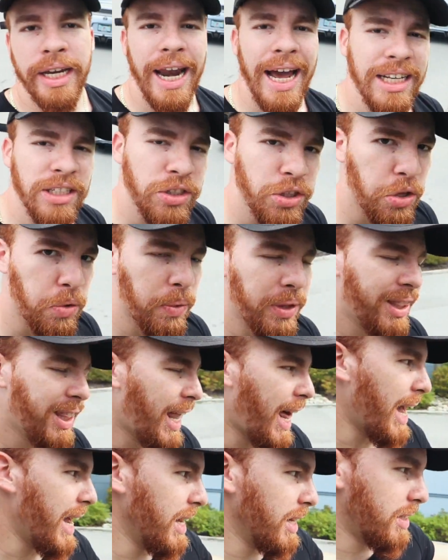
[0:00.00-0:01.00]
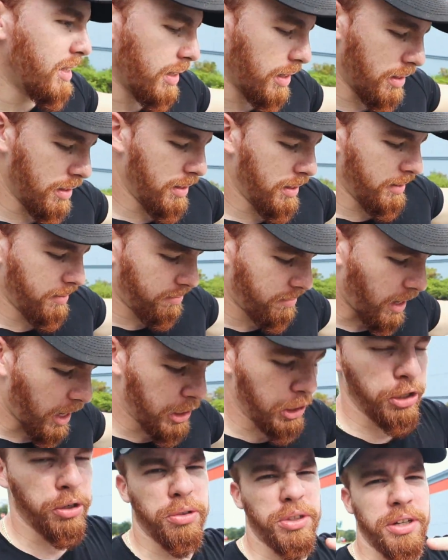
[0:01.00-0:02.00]
has to do with lights, and
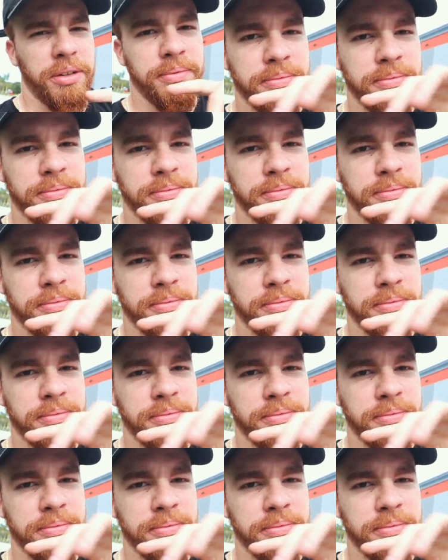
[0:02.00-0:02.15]
actually you'll see.